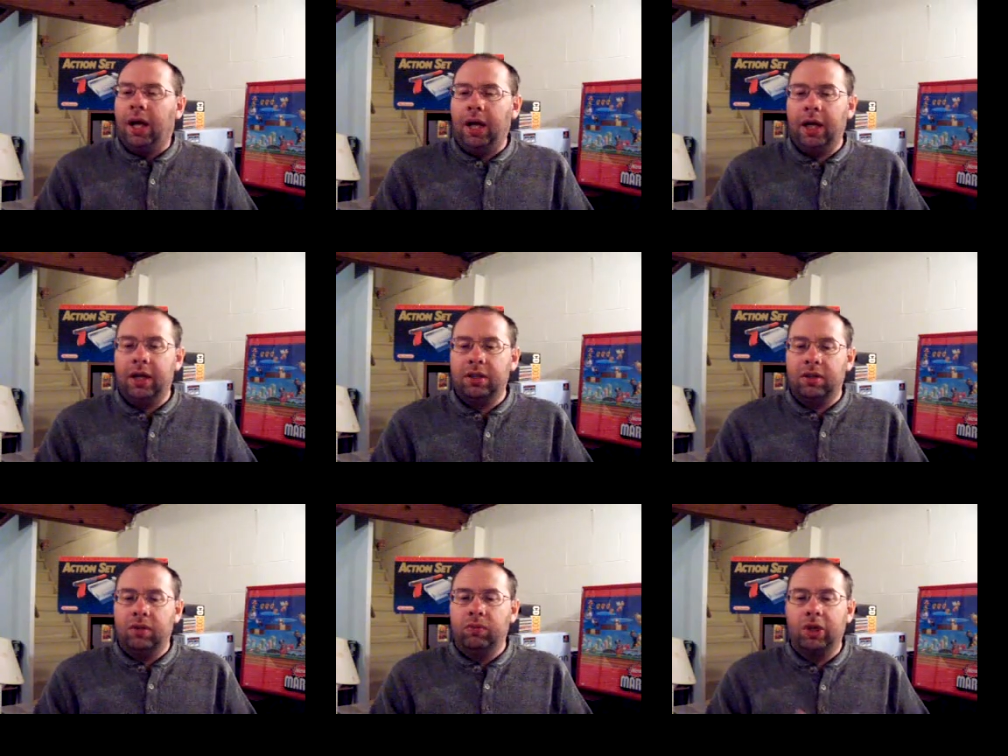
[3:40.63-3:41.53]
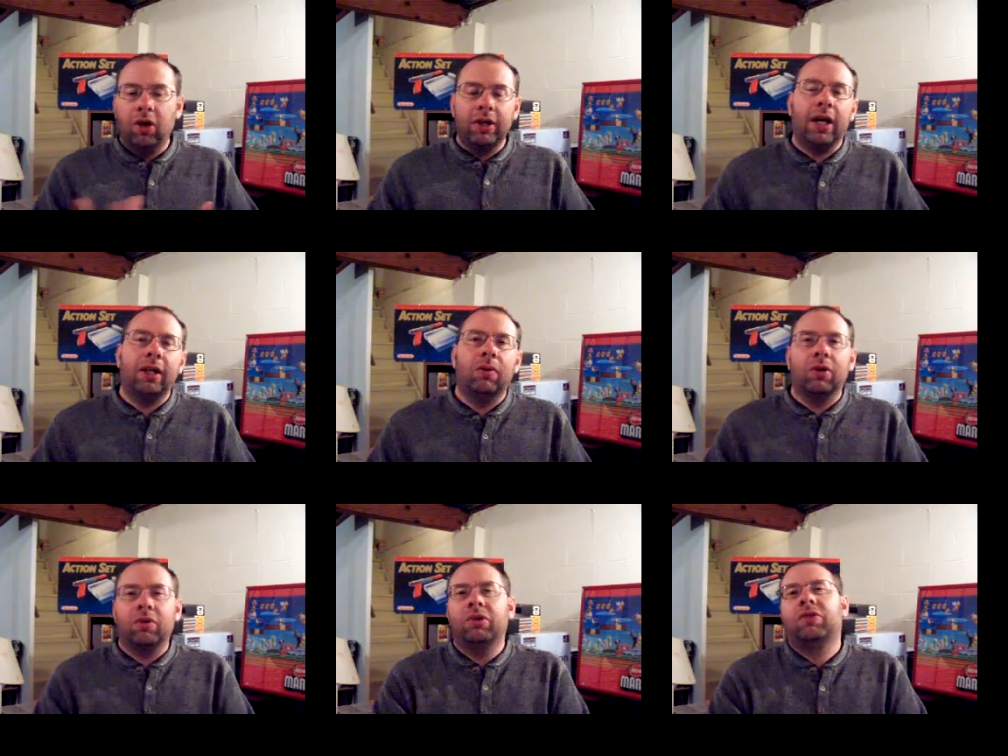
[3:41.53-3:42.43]
And we go down there
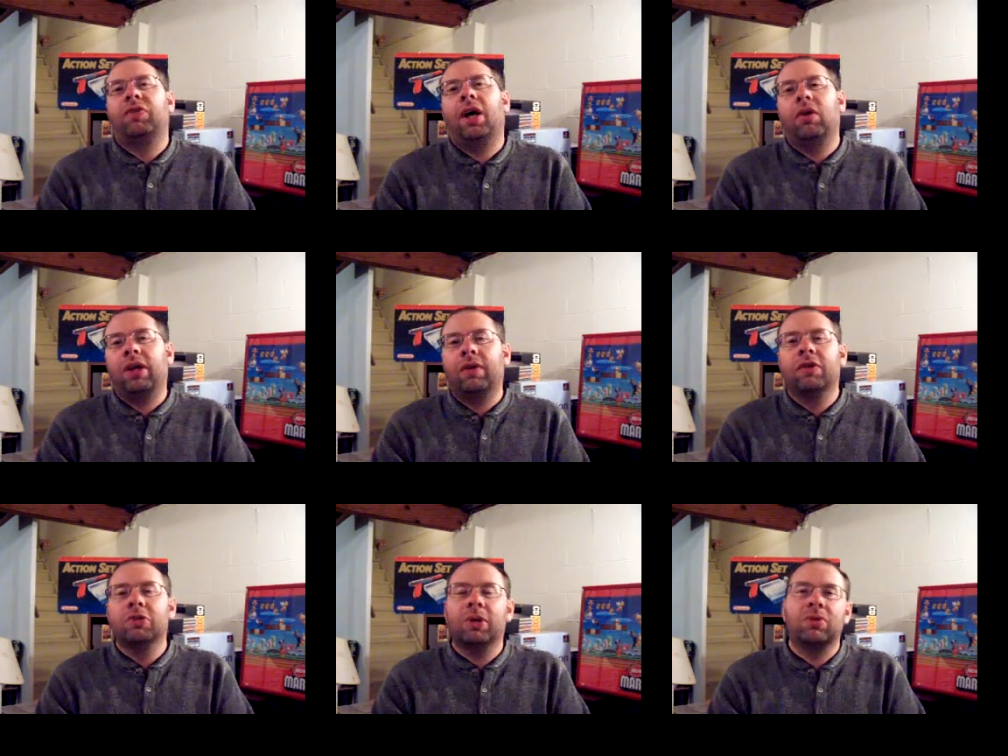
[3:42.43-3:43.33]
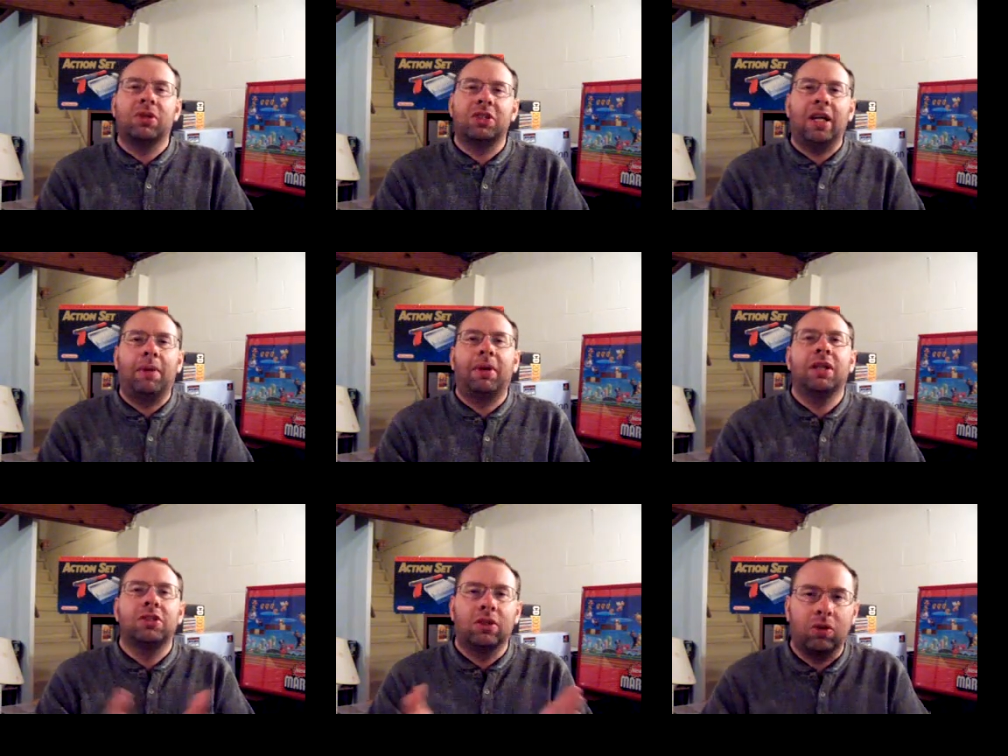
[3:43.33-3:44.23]
and we decide, okay, the first place we're going to stop at
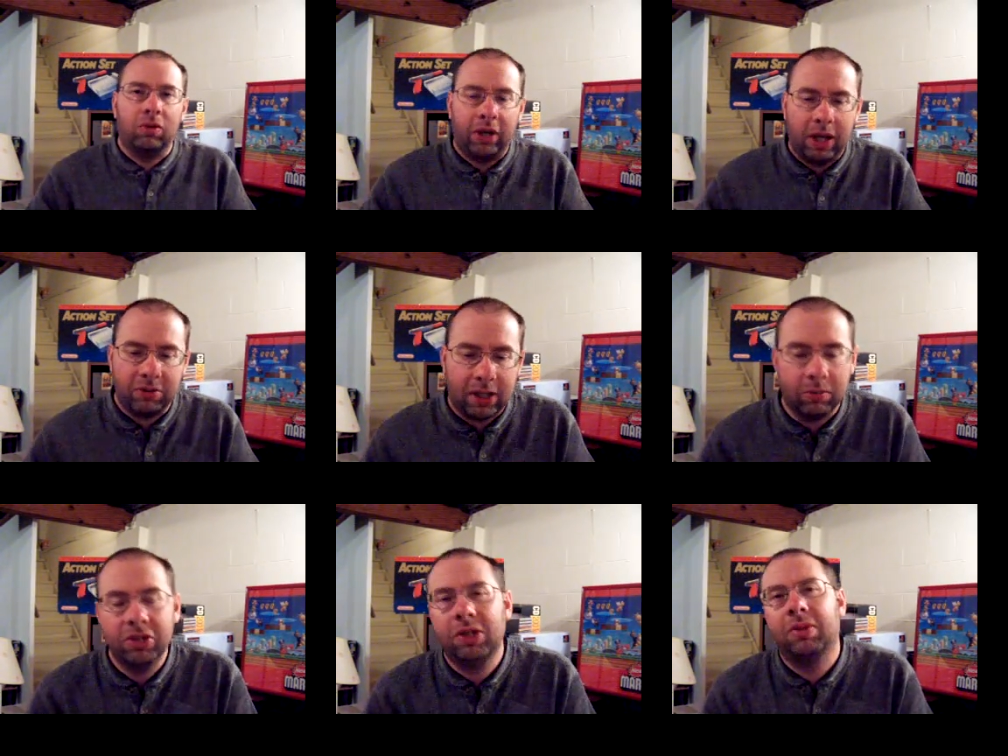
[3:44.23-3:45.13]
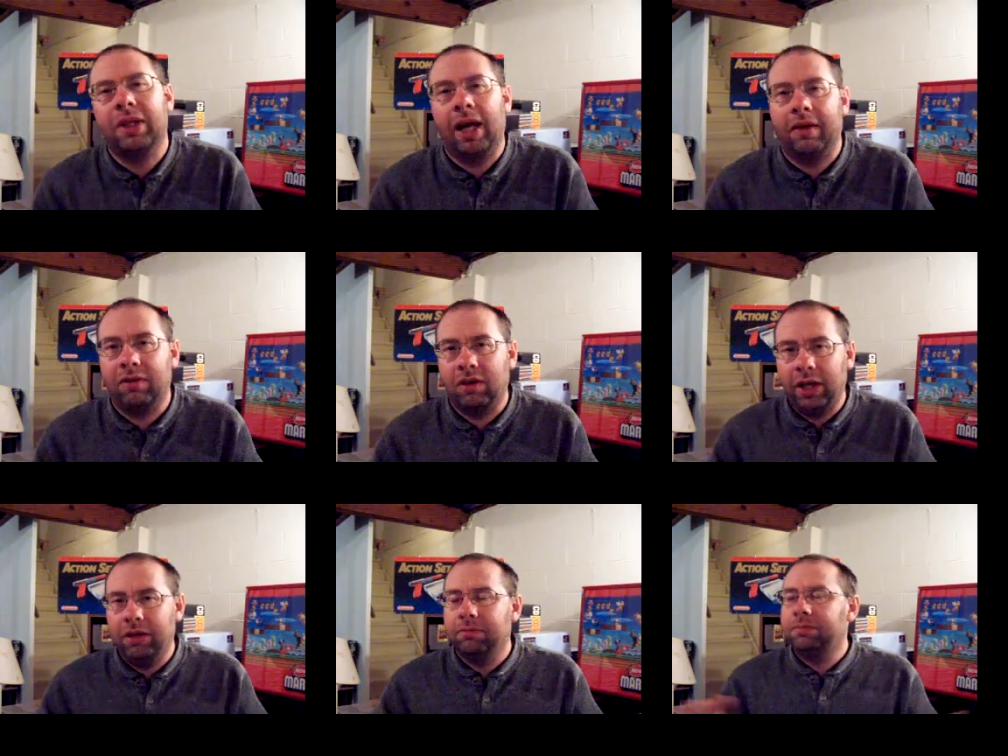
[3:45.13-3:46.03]
is the local GameStop. We'll see what they have there,
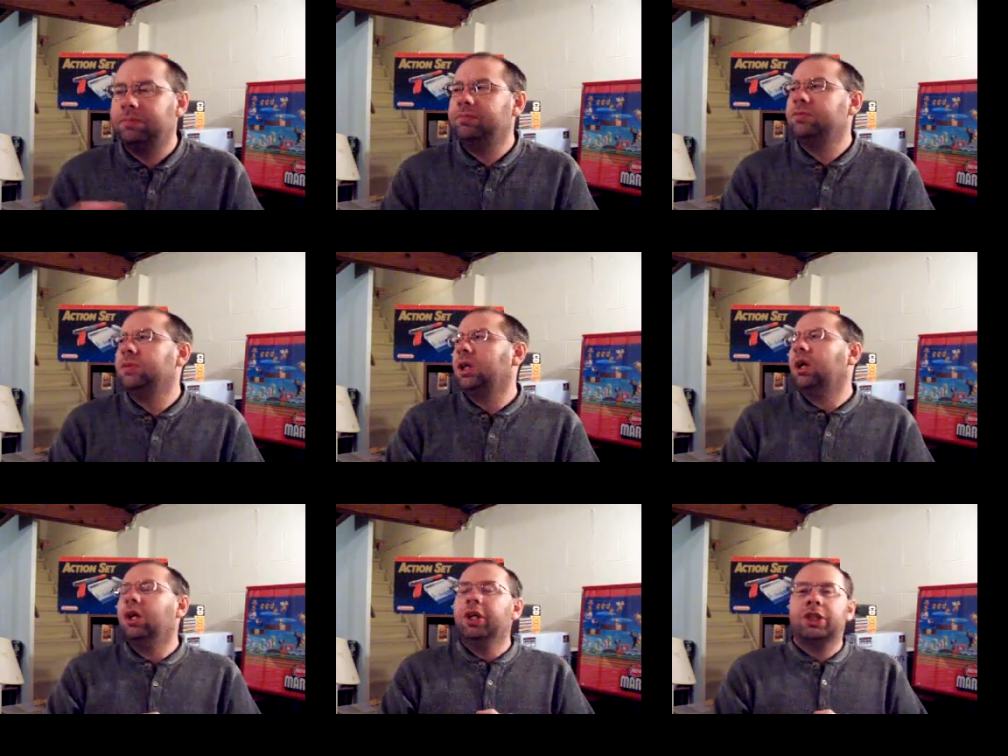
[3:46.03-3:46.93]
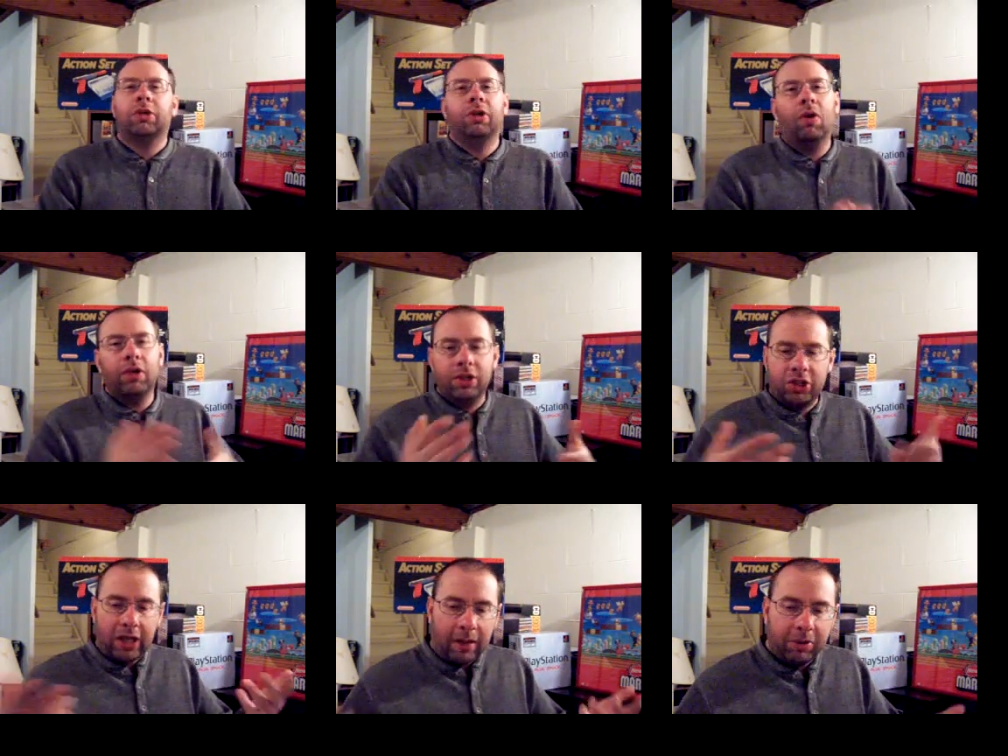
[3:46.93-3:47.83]
right? So we go into the
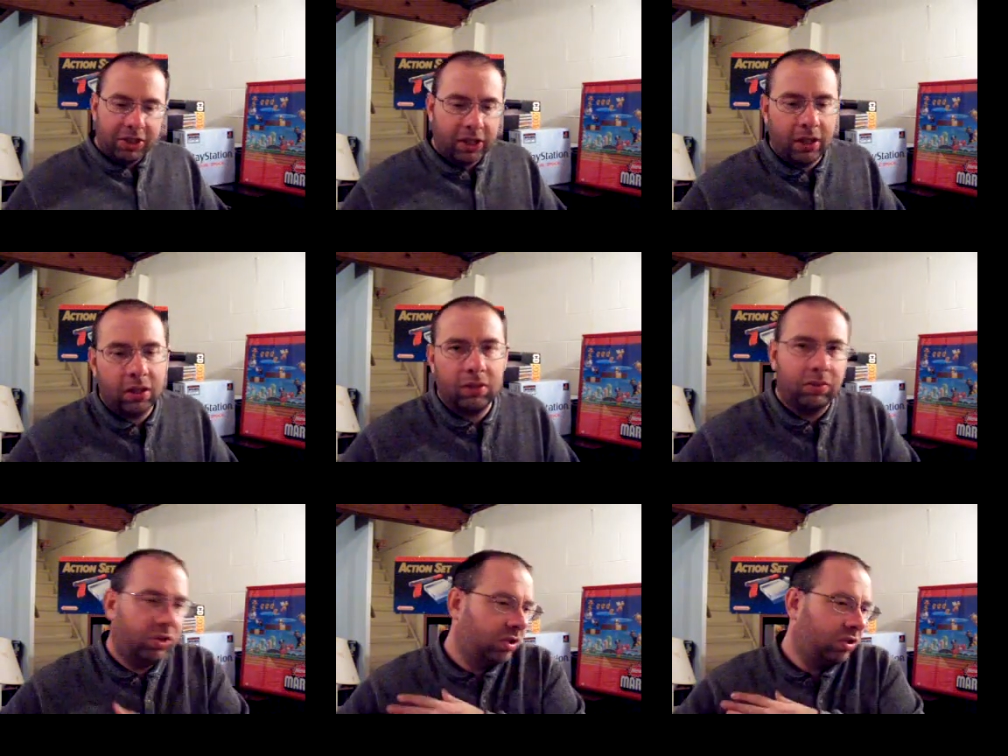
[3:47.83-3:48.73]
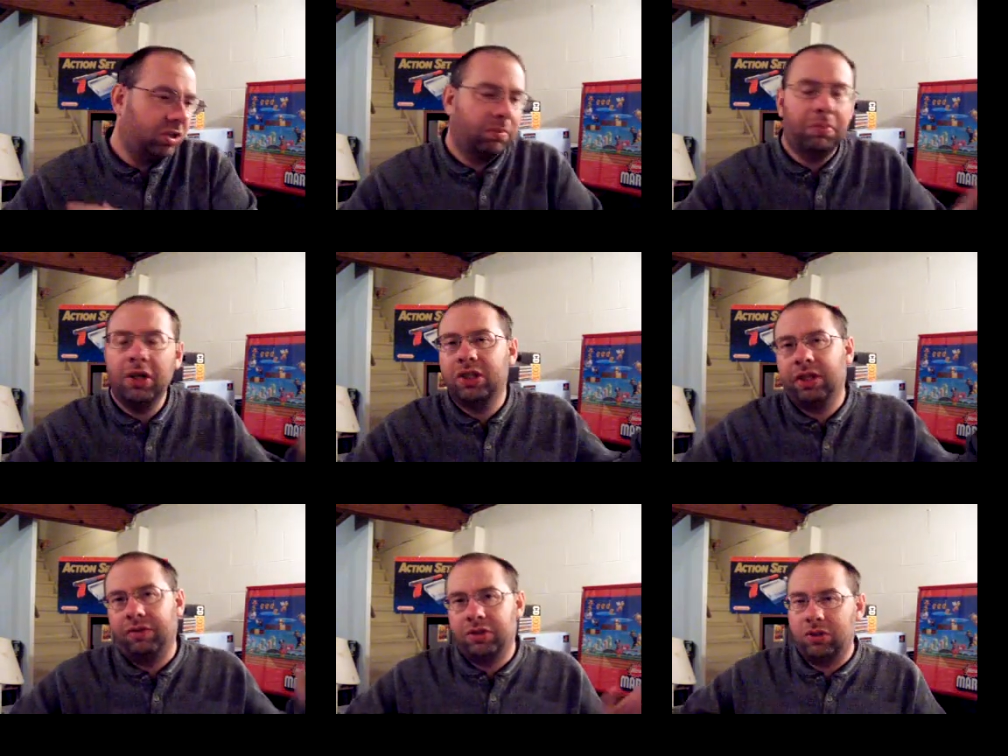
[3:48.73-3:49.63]
shopping center. There's just a bunch of
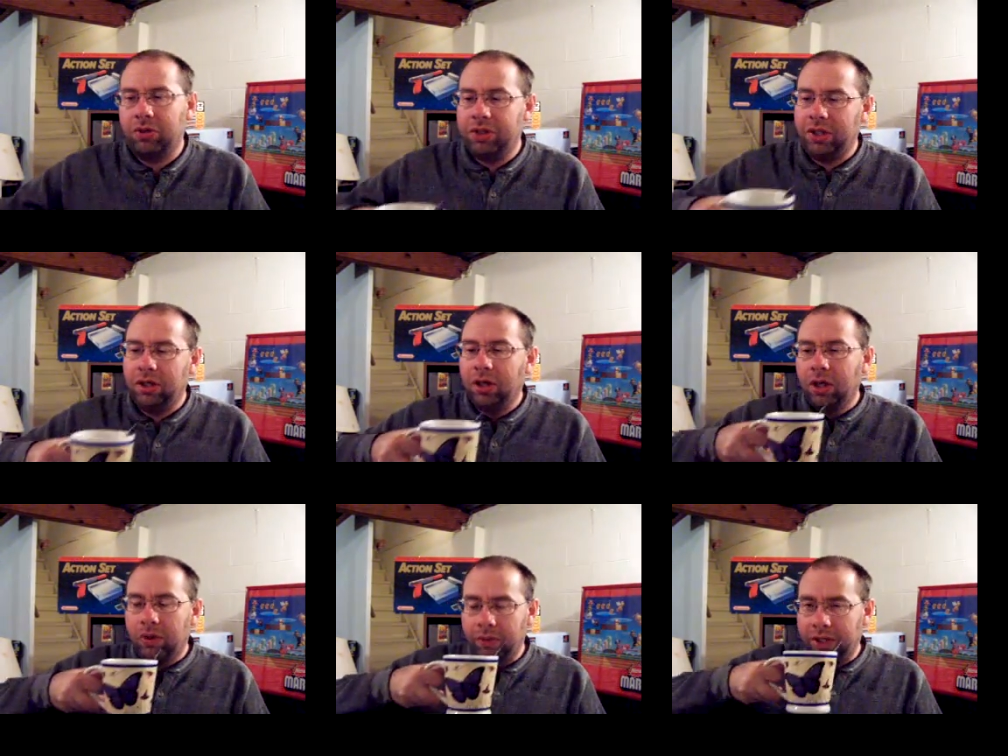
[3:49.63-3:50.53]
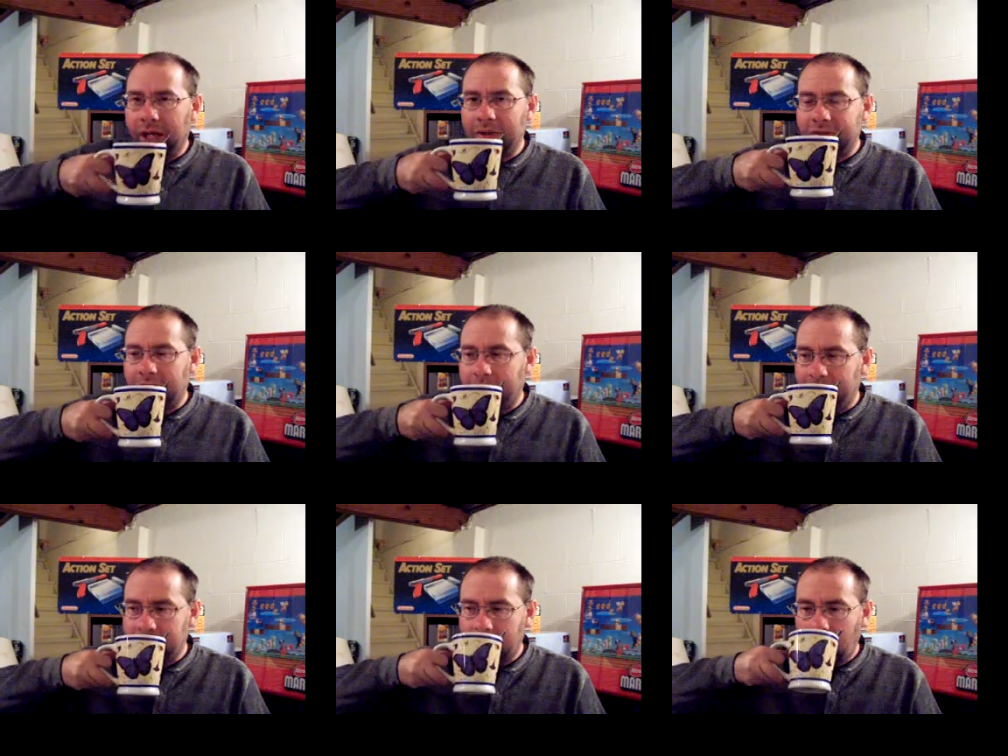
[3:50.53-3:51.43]
different stores there where the GameStop
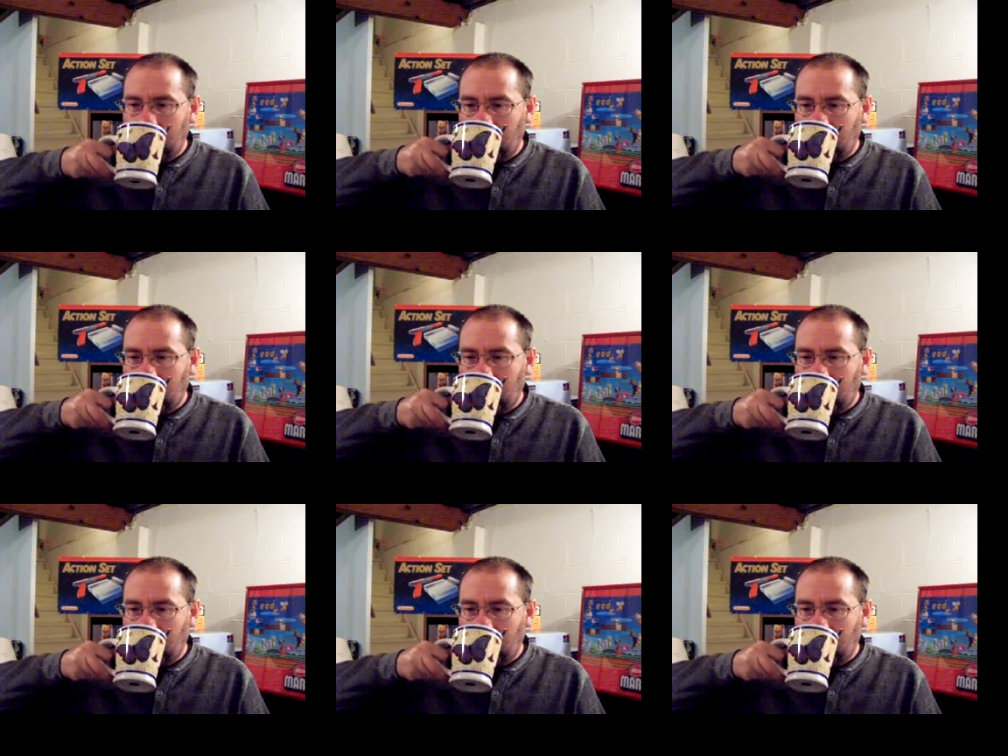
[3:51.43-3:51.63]
is.